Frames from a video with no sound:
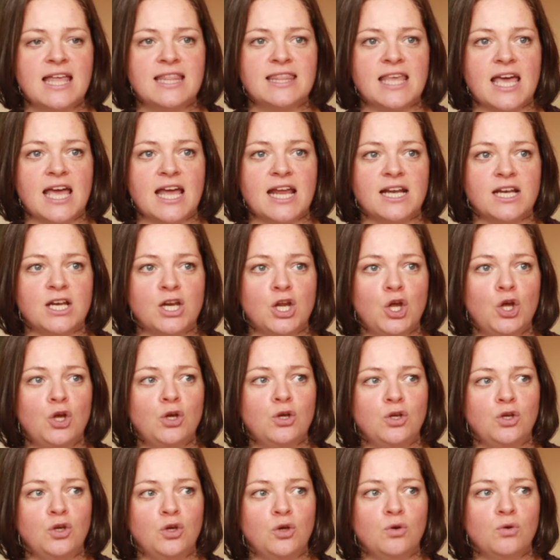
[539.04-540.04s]
then
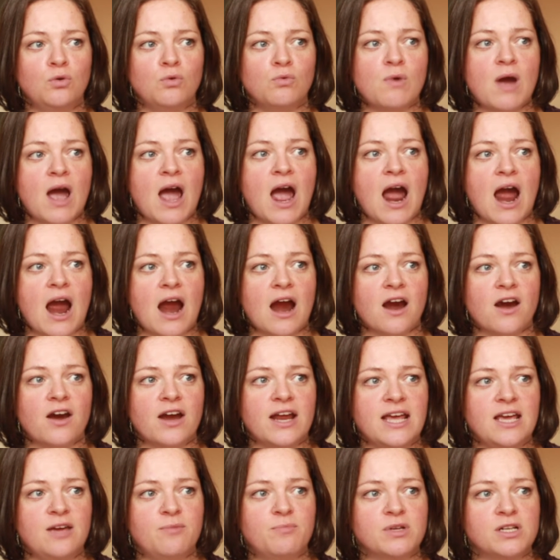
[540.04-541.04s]
you are
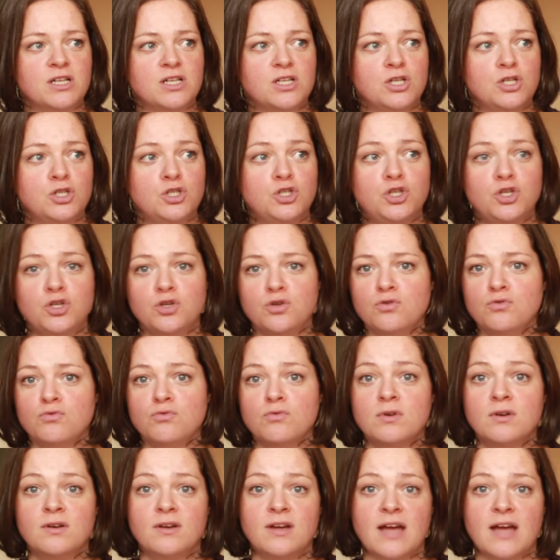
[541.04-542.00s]
able to